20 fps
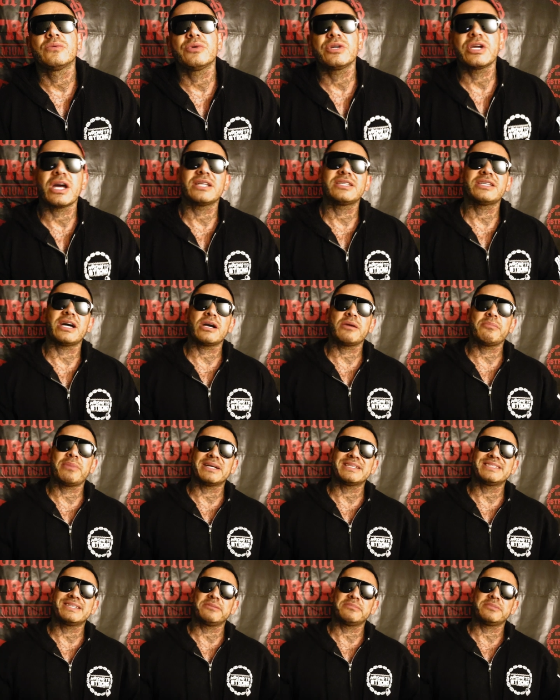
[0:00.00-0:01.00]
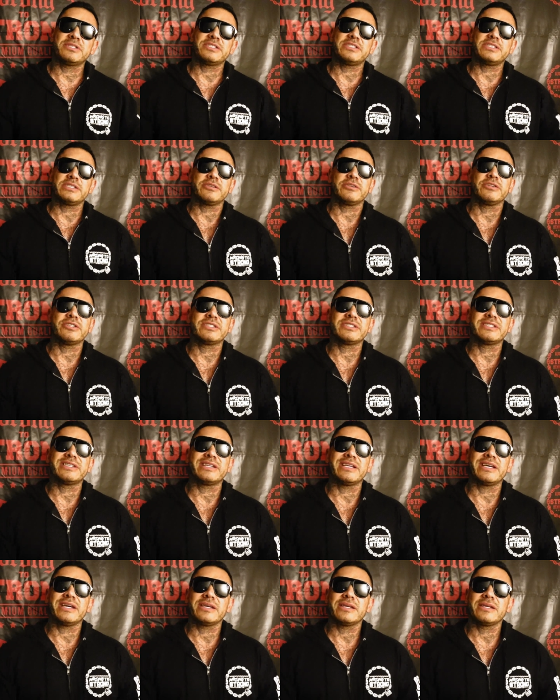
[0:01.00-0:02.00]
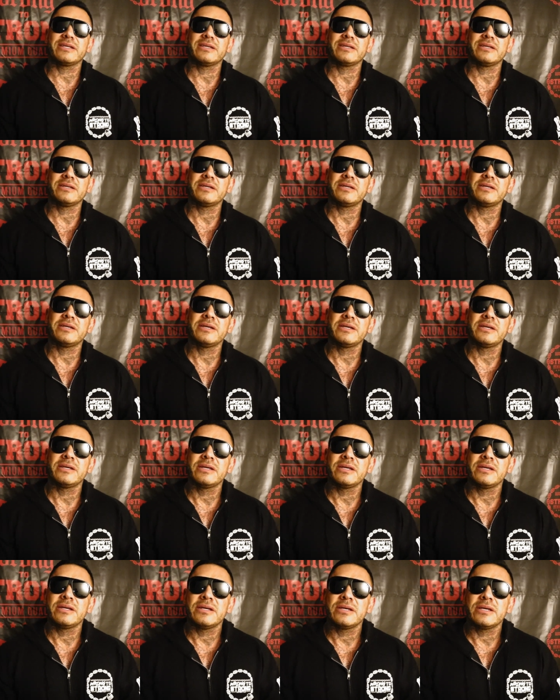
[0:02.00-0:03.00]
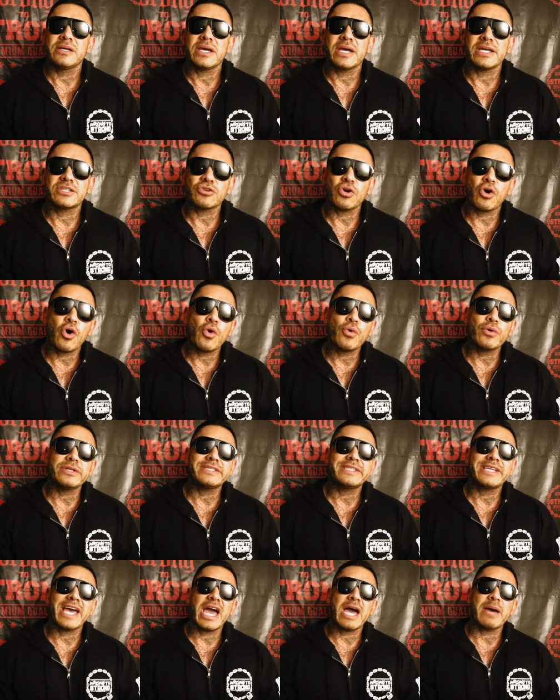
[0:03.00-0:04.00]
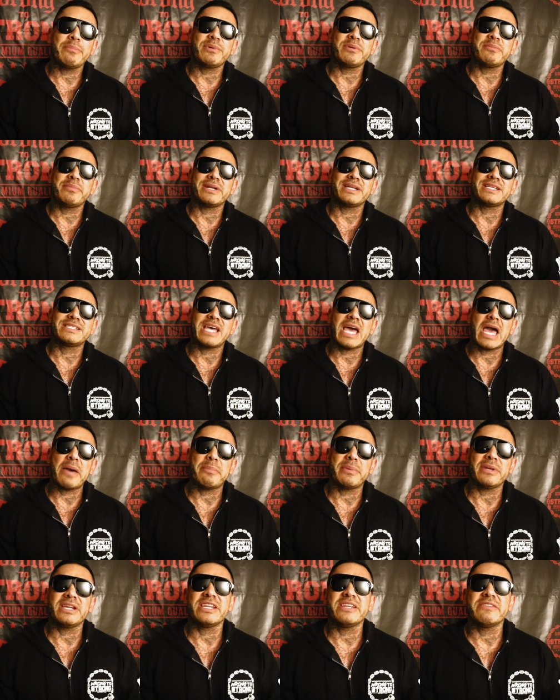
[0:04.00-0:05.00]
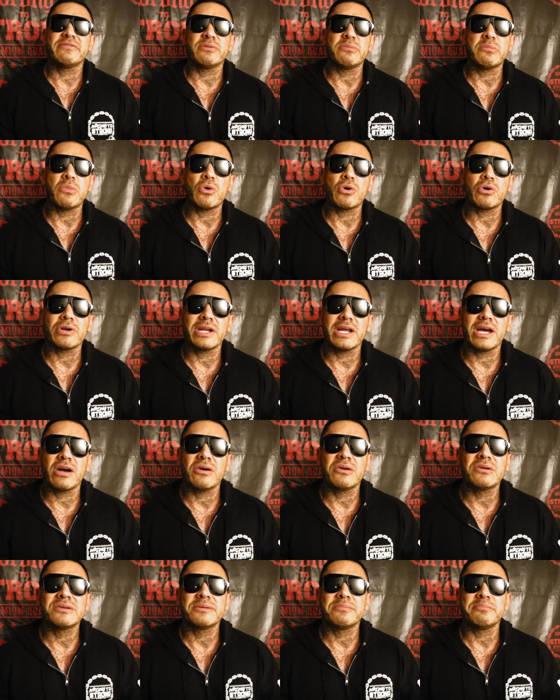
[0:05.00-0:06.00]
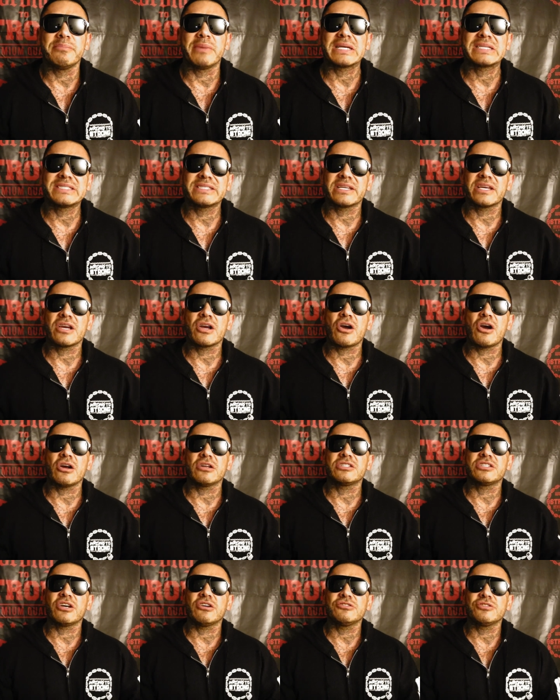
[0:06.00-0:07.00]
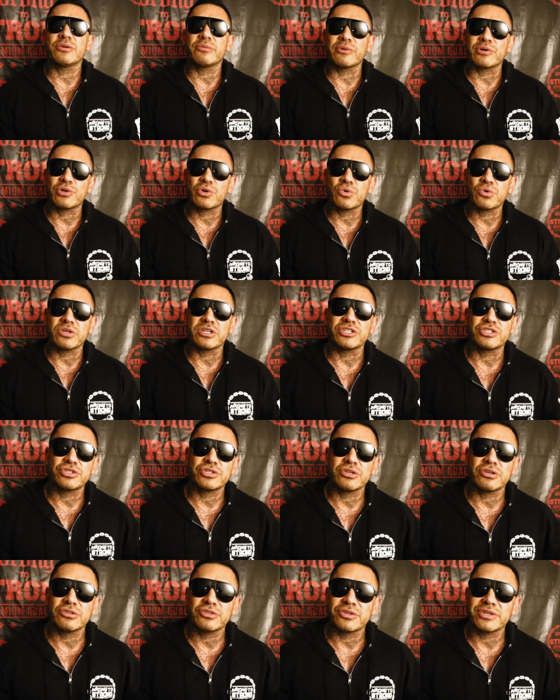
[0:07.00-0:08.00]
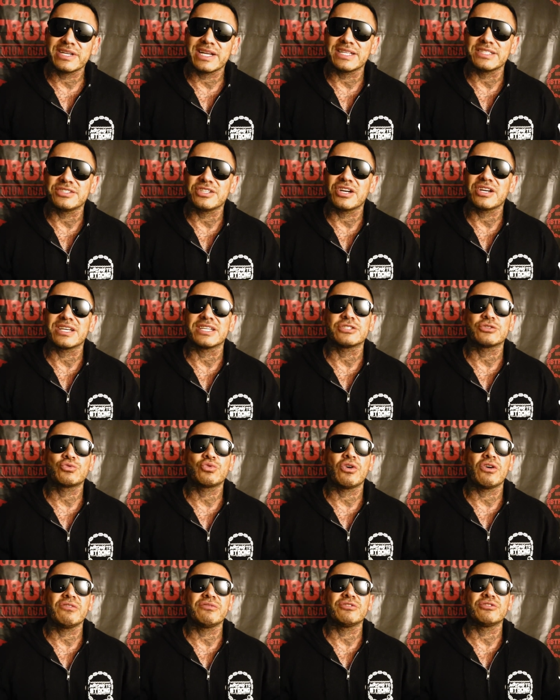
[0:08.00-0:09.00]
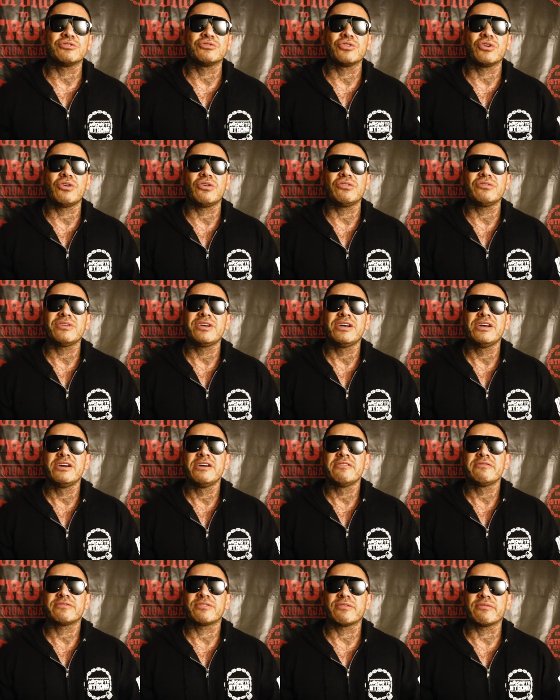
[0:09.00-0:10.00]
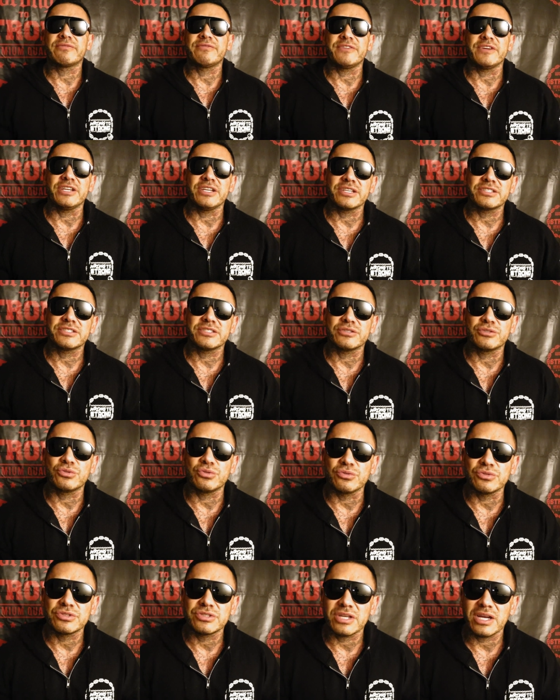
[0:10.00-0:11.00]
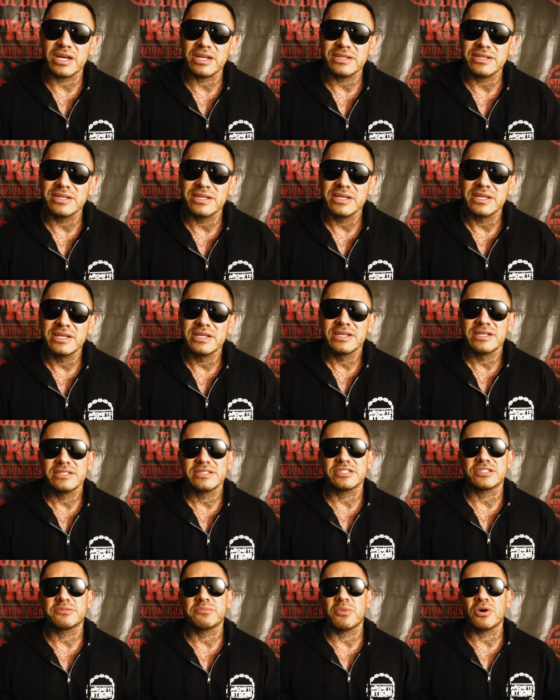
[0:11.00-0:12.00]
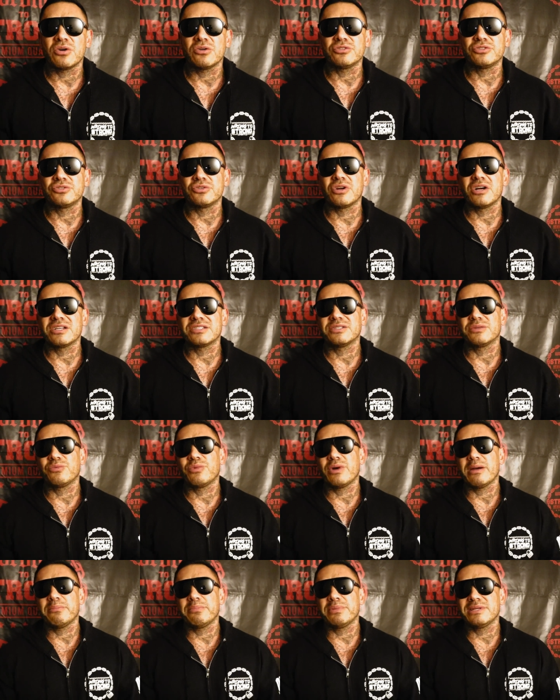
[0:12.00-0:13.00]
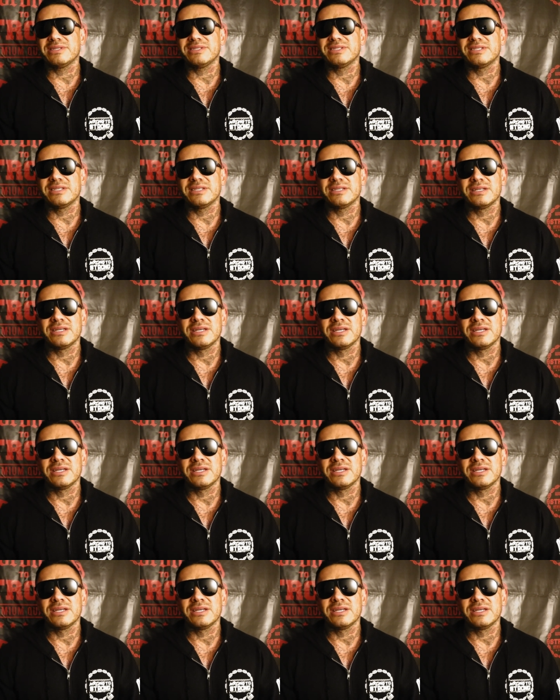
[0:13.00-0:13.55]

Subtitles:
We gotta talk about something serious today. It's always happened, but it's happening even more now. Mexican cartels are recruiting children as young as 12 years old from Phoenix and Tucson to smuggle drugs and weapons.